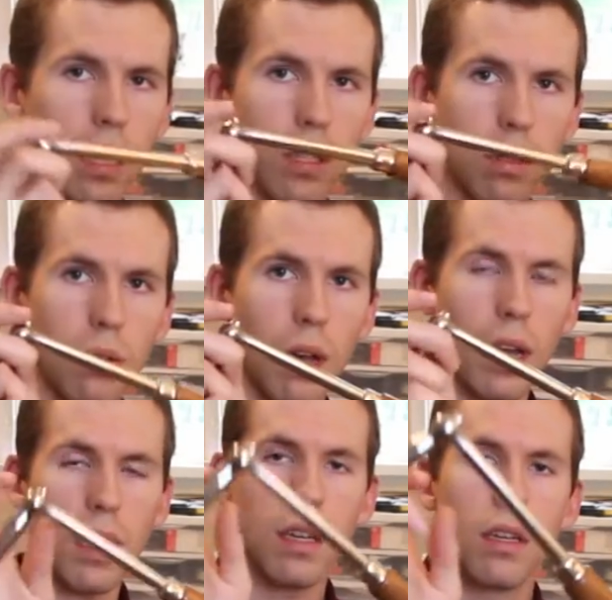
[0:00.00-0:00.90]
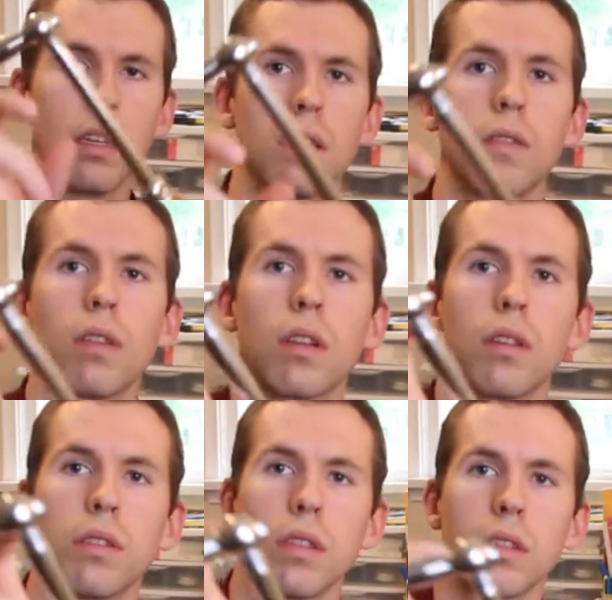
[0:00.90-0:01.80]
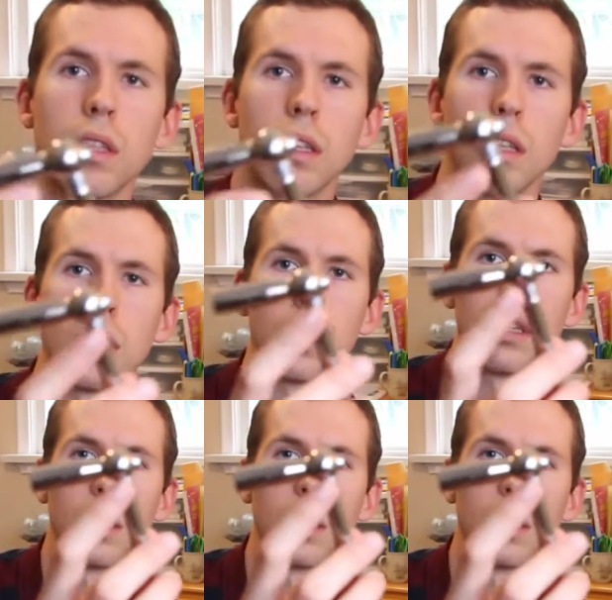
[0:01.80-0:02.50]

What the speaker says: a screw head. So if you look closely, you'll see the